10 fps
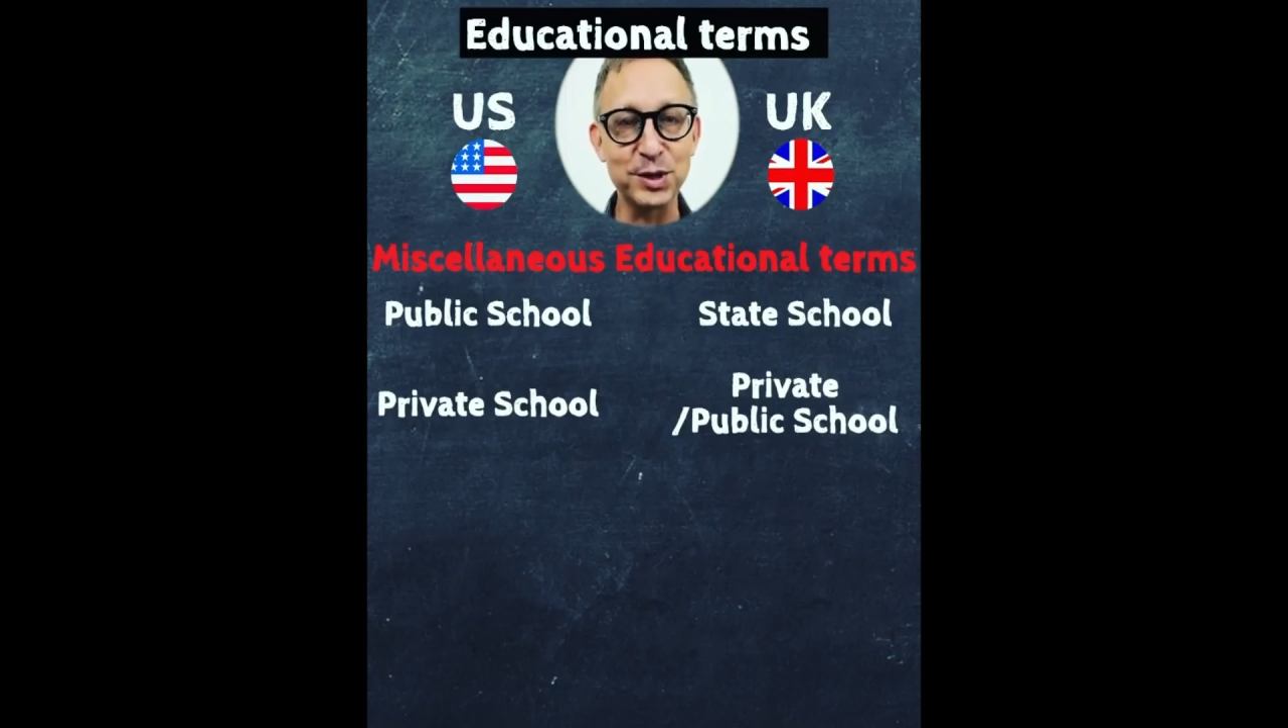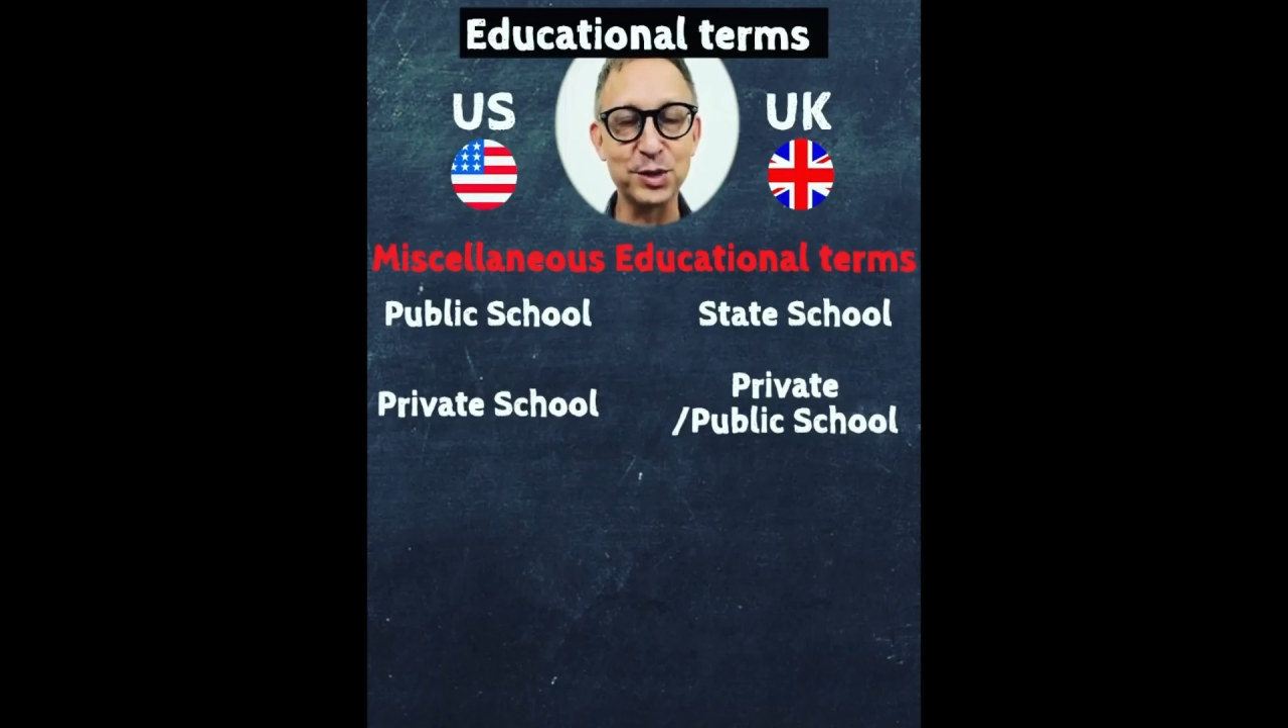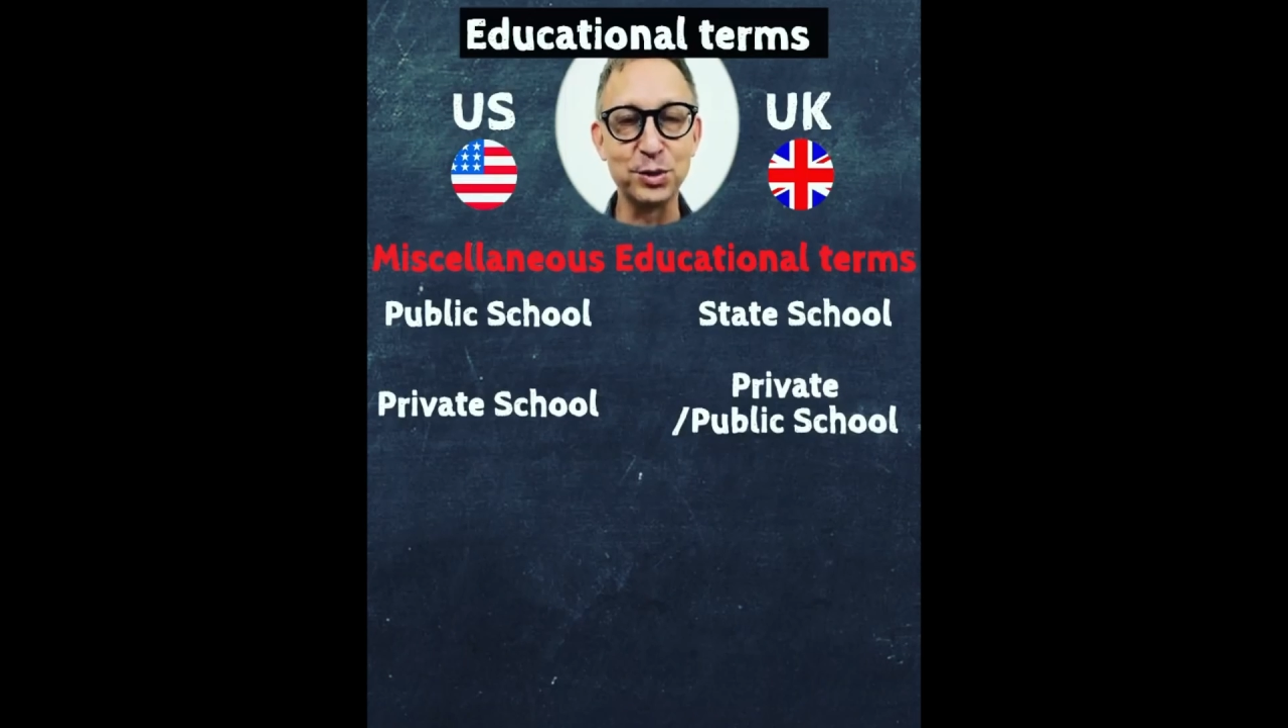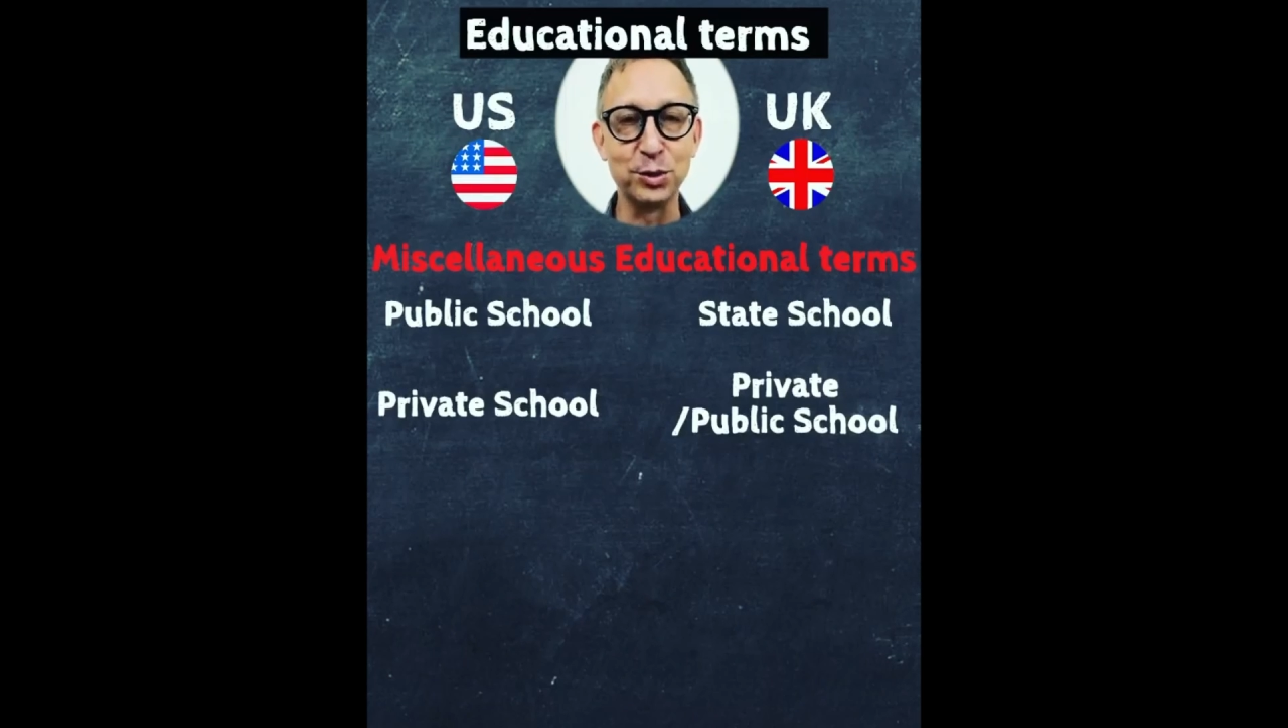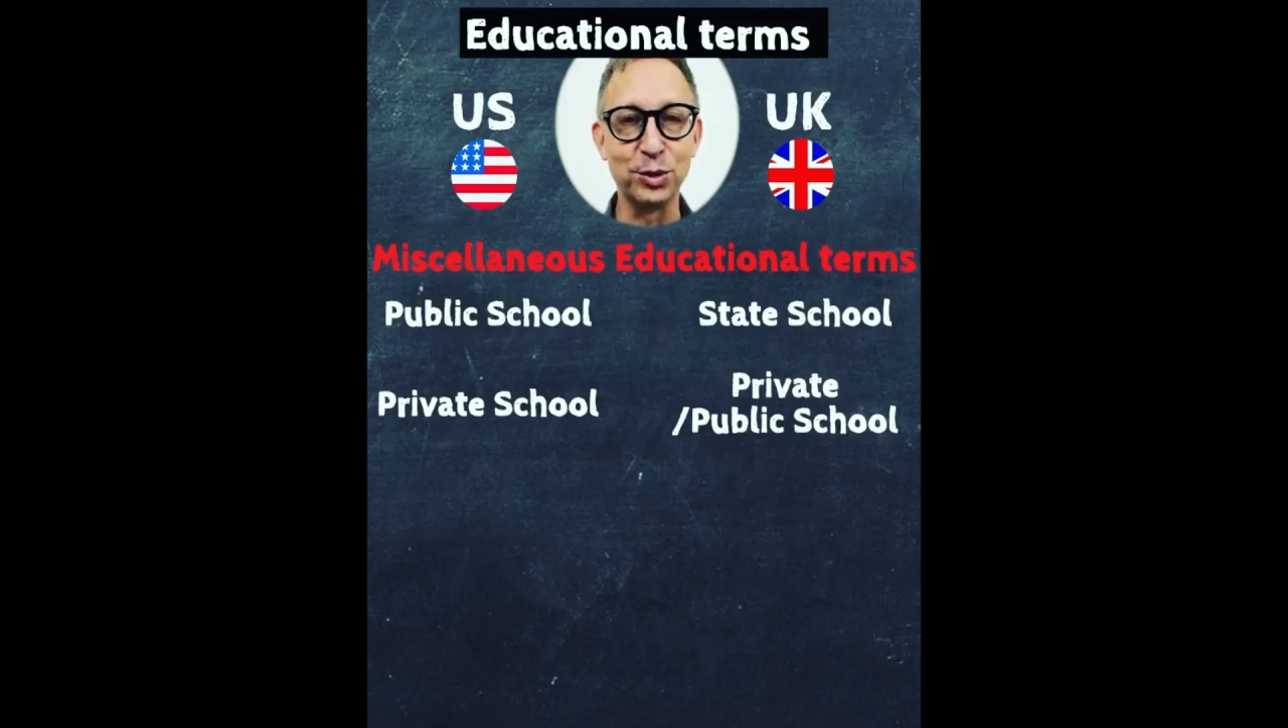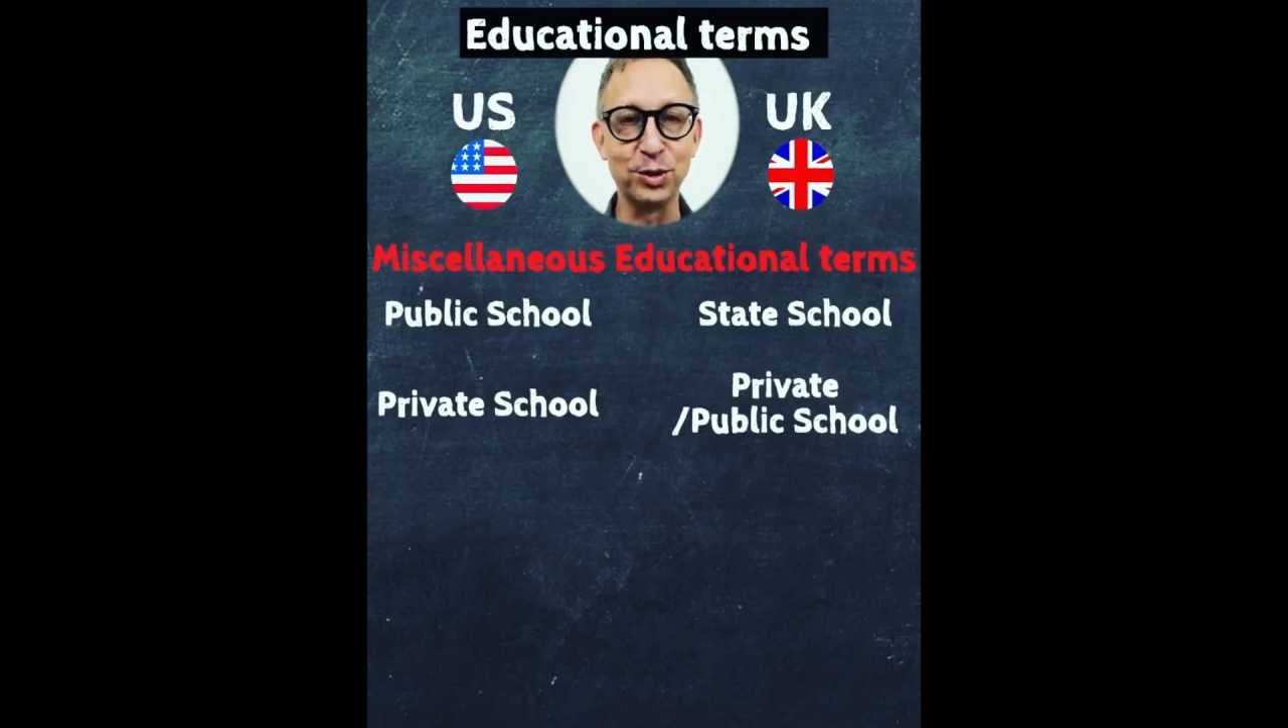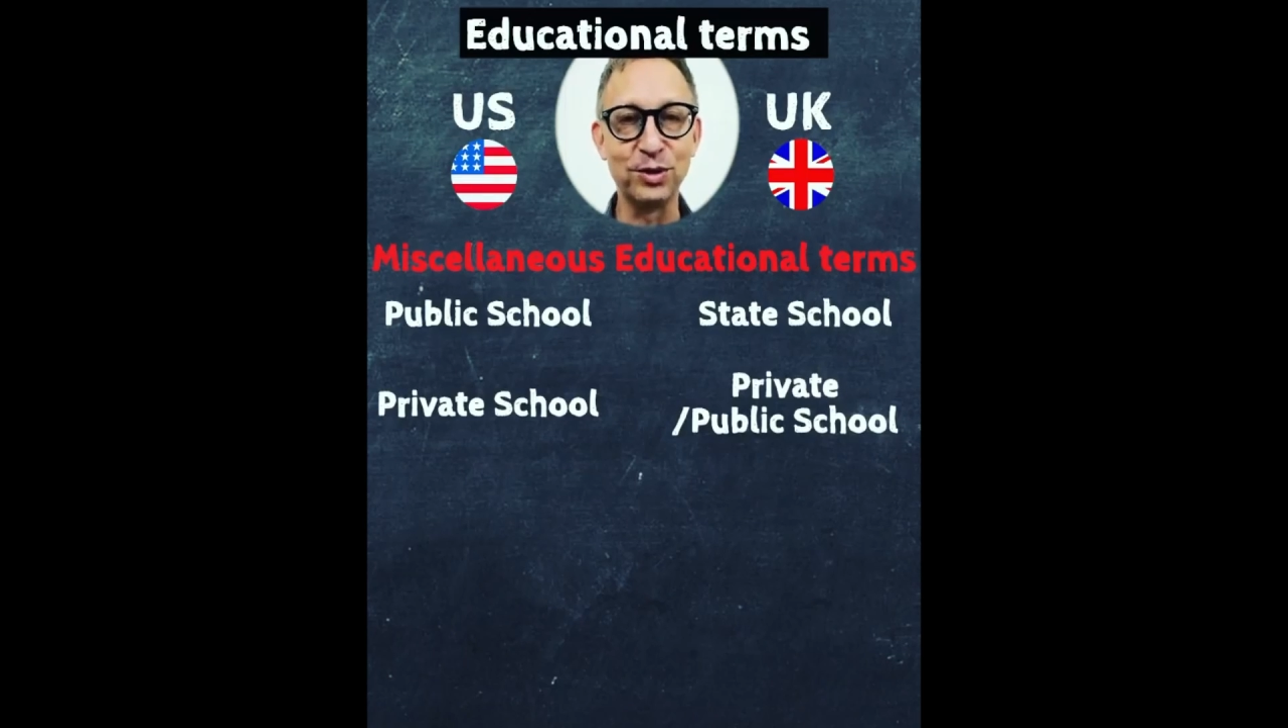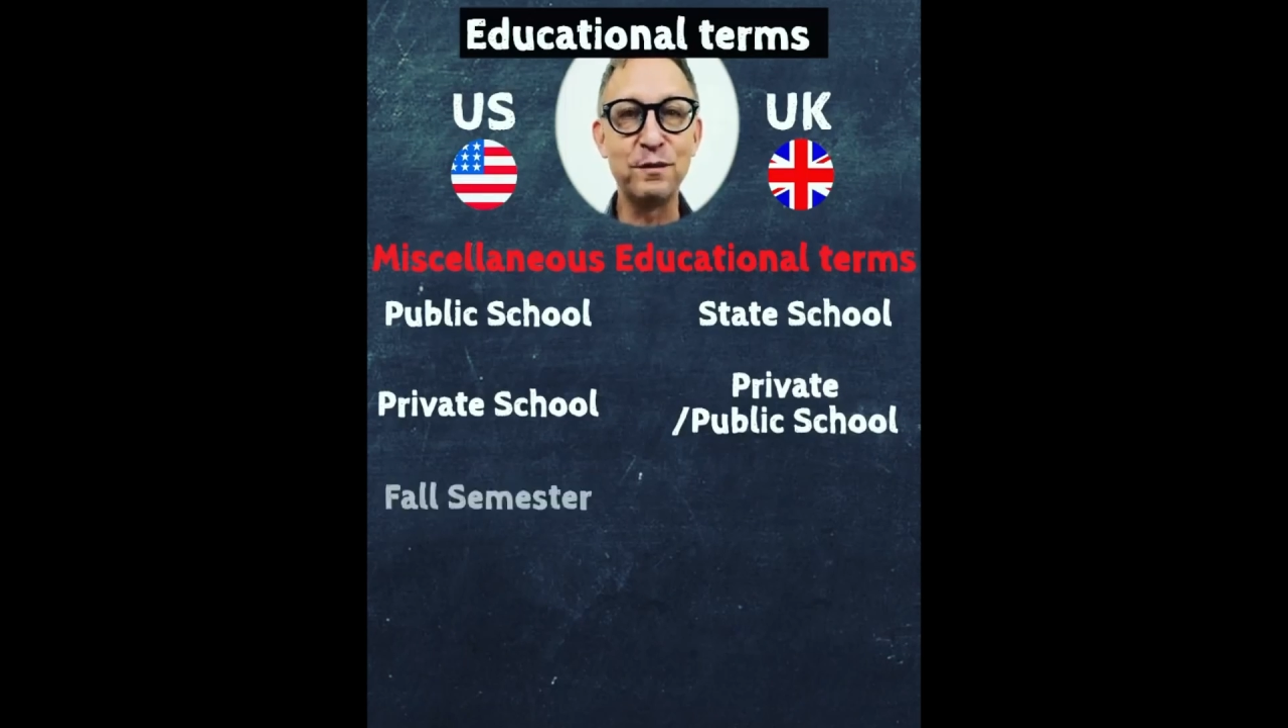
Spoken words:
school.